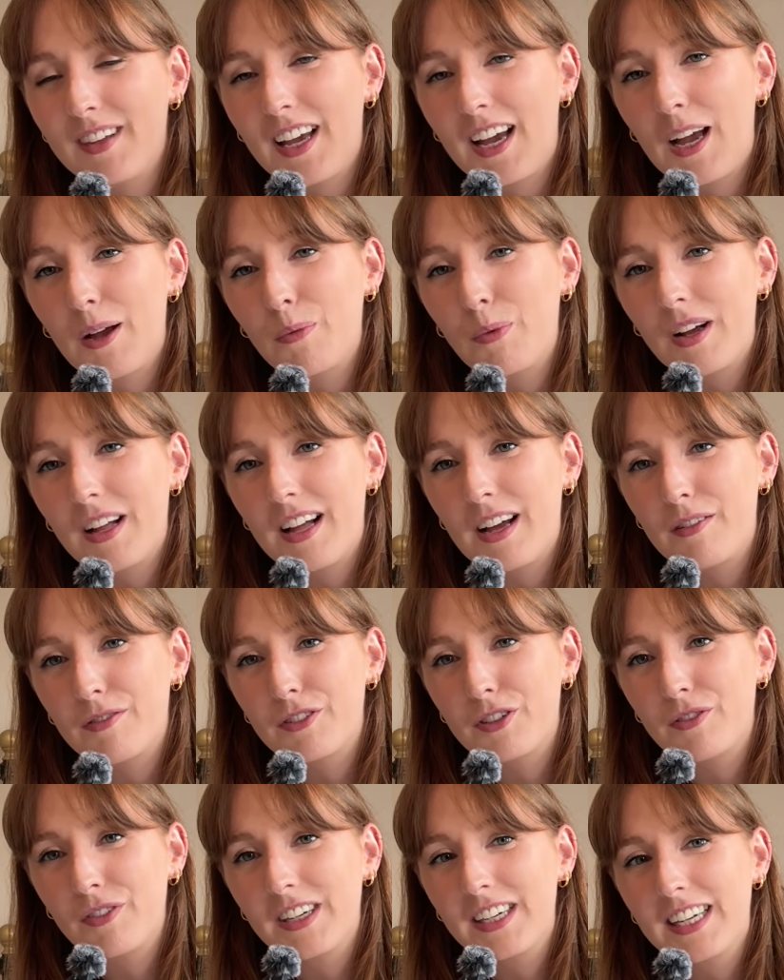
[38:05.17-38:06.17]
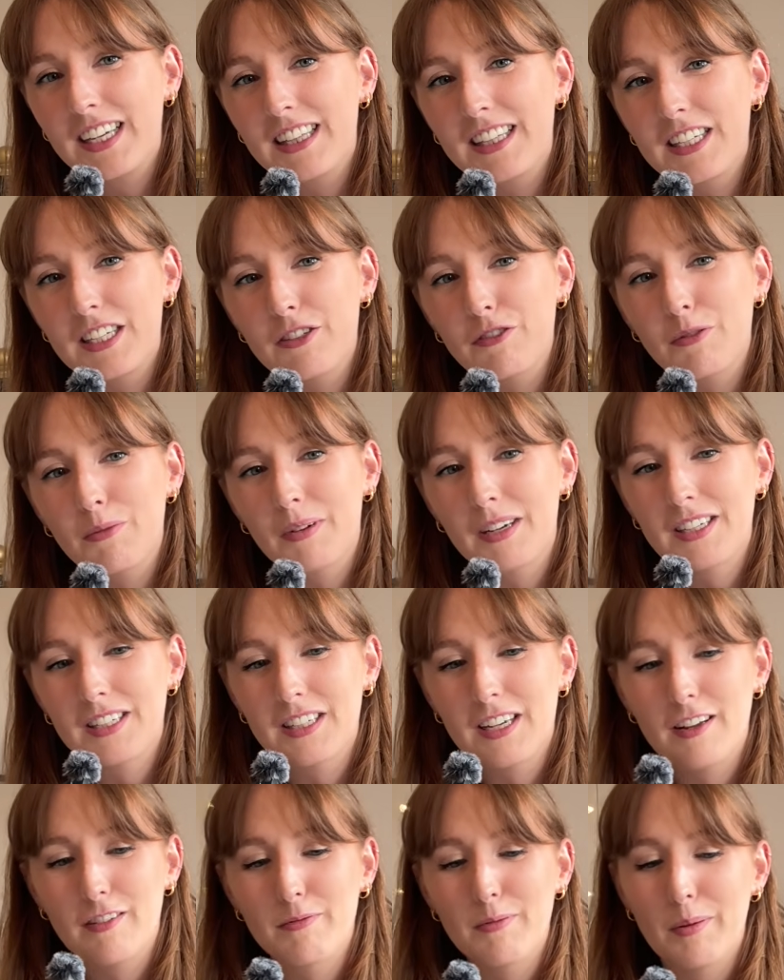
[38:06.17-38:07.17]
I will have to reknit these for
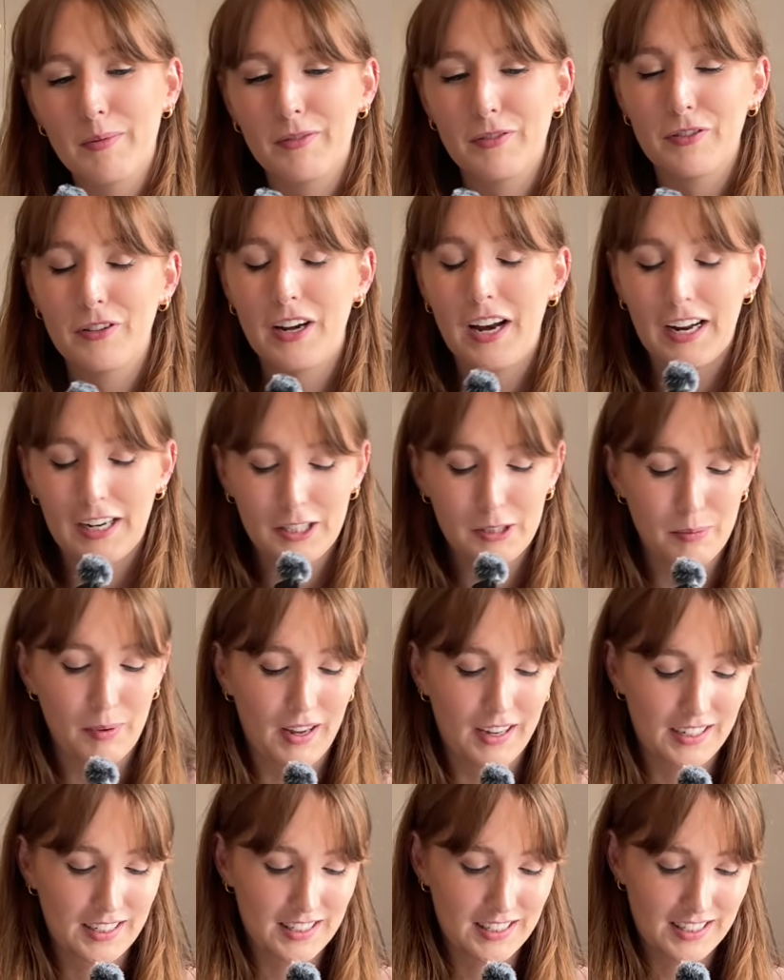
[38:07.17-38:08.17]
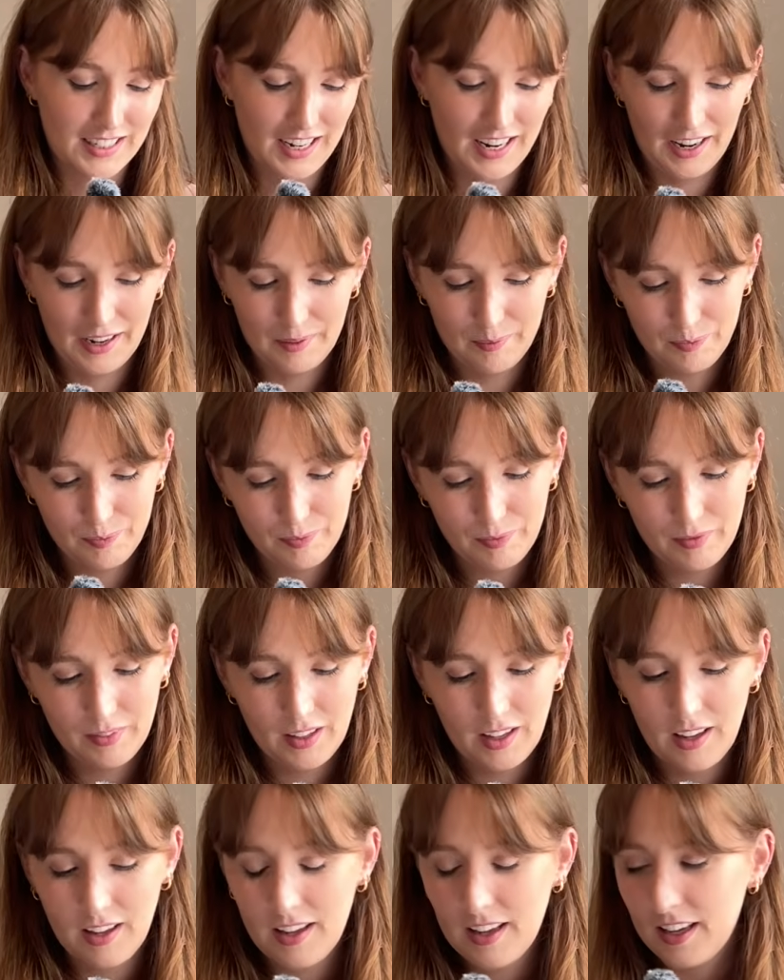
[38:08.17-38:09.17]
myself, maybe for next Paddy's Day,
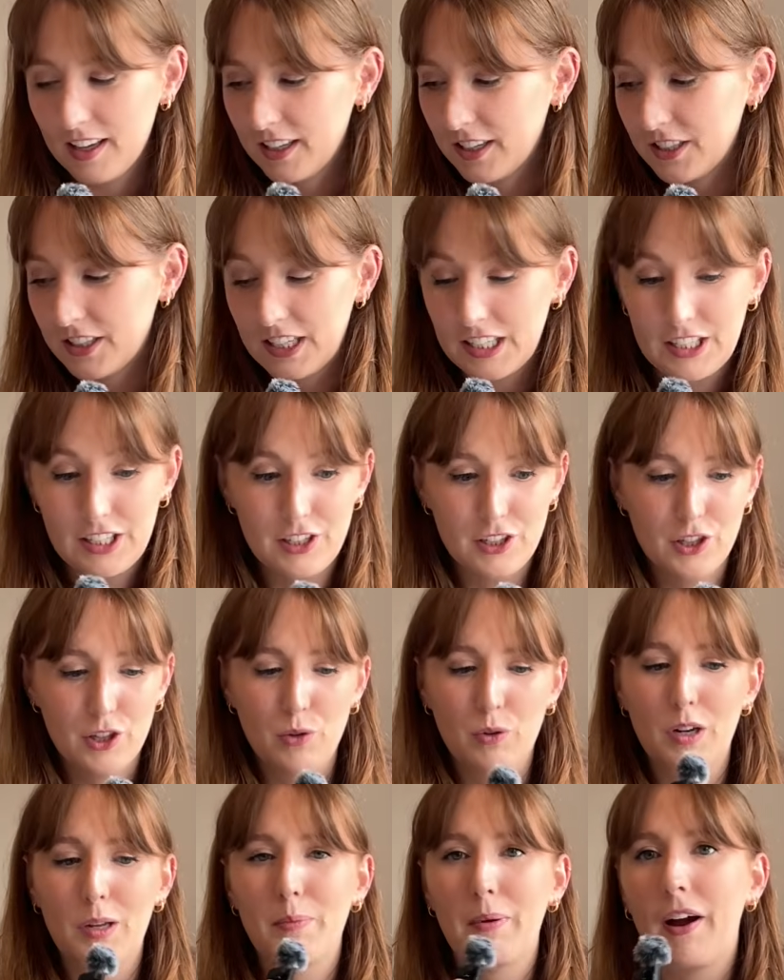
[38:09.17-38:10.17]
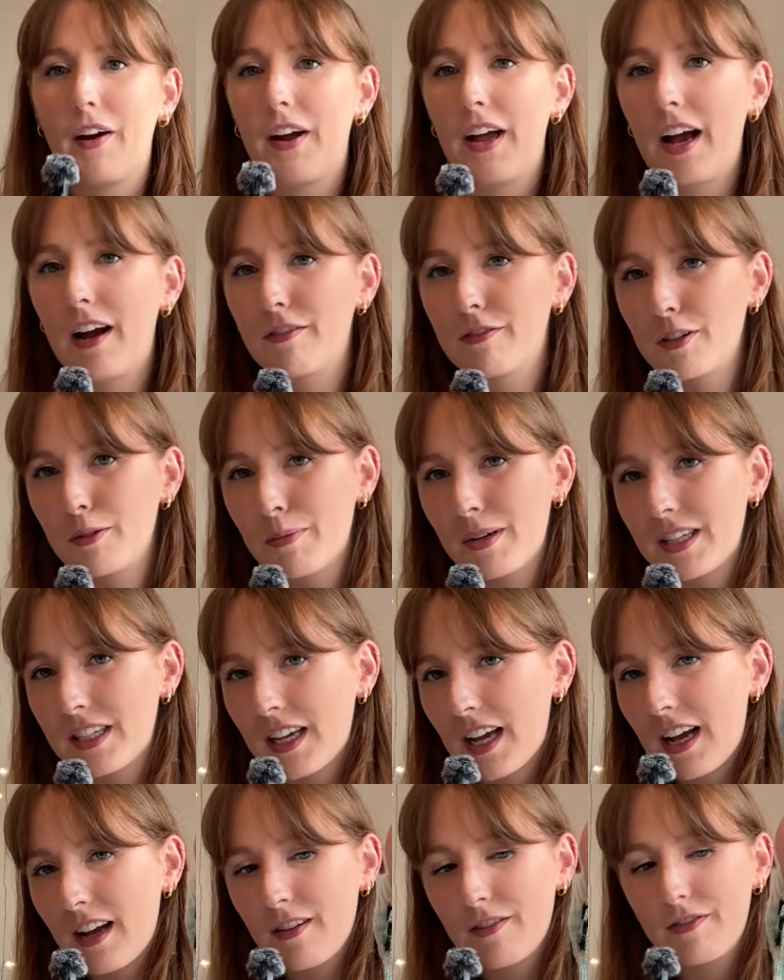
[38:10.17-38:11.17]
because this is the only pair I have for
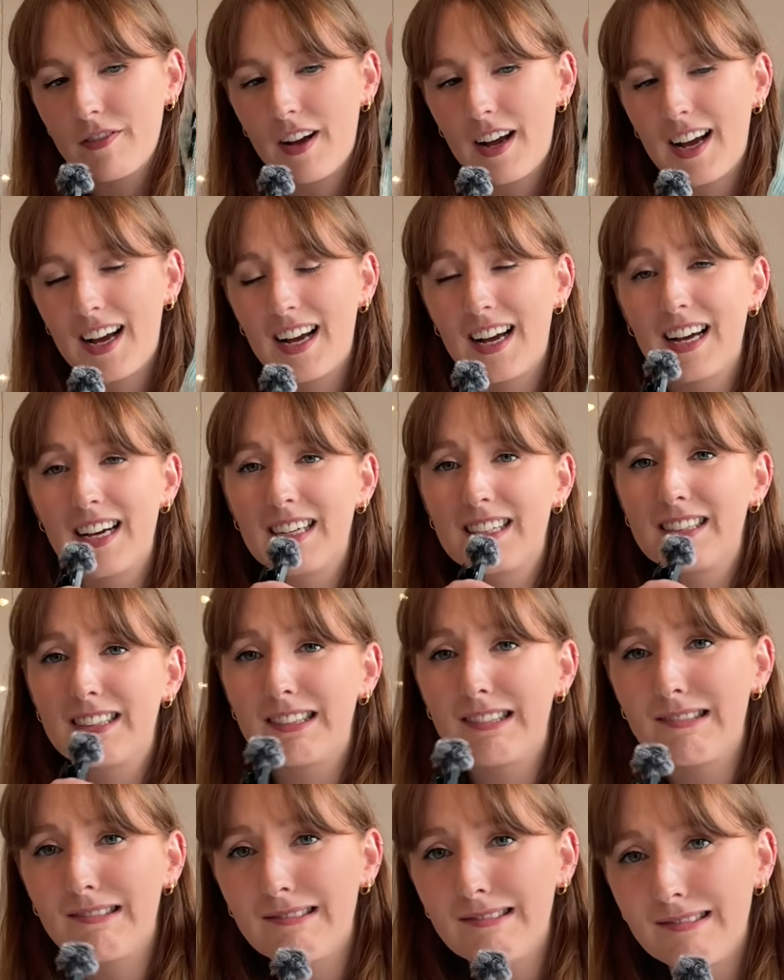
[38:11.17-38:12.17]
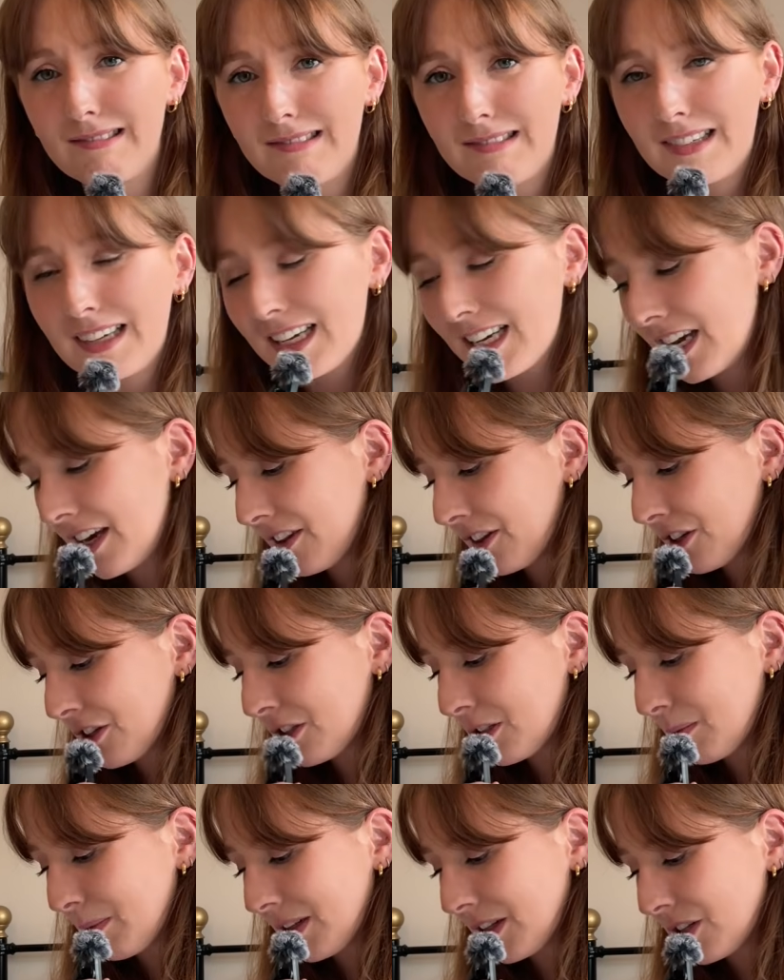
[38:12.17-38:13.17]
myself. And oh, they
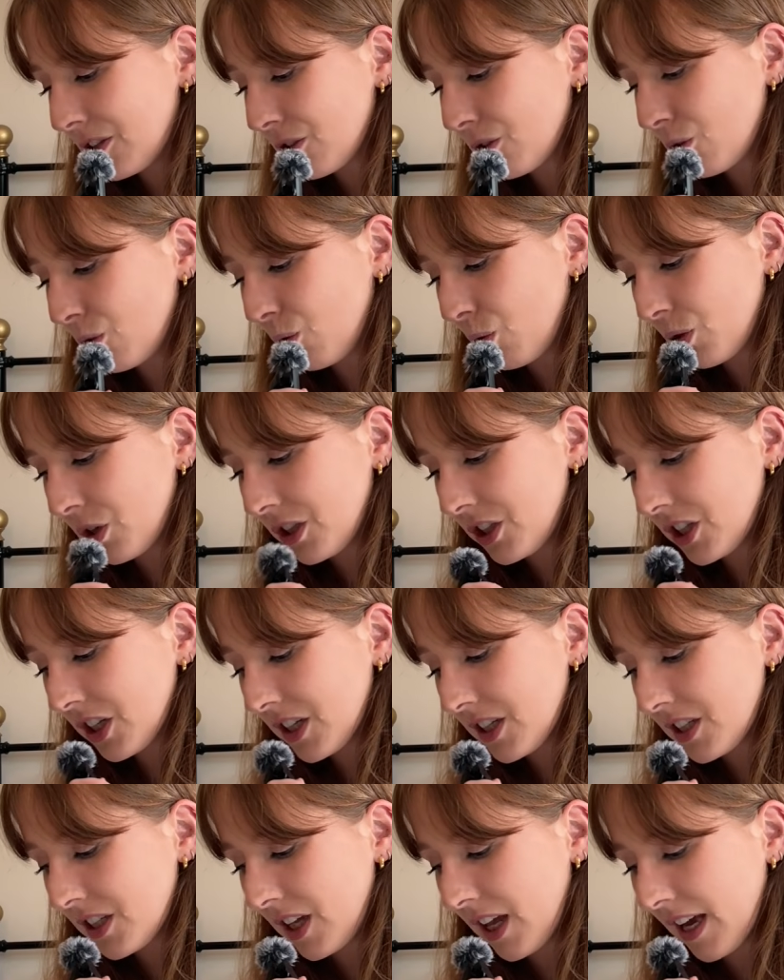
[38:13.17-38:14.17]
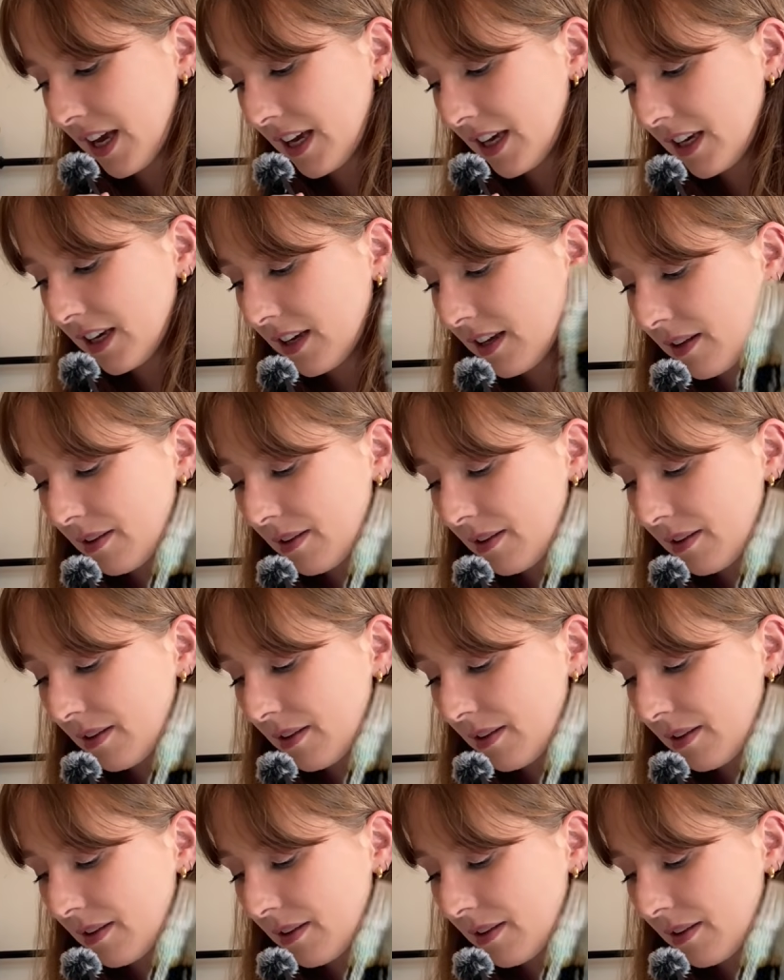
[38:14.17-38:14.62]
used to be this gorgeous like